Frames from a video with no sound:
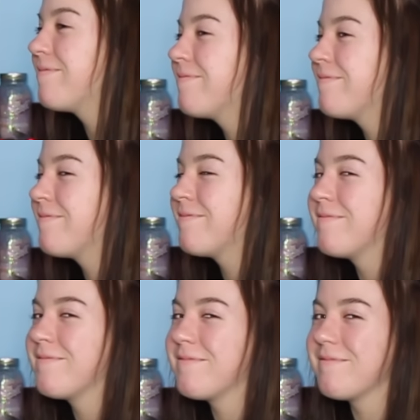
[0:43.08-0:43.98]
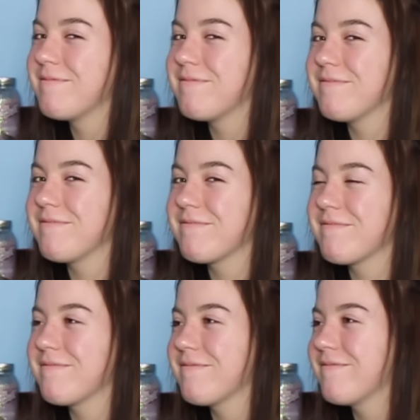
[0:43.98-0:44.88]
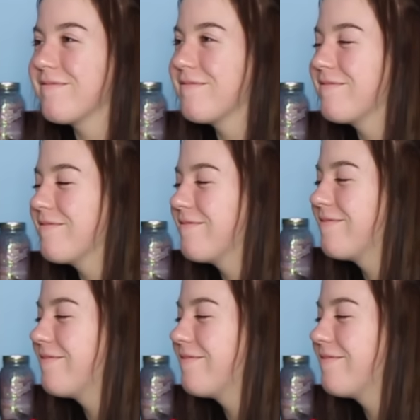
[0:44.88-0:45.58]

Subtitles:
[no speech]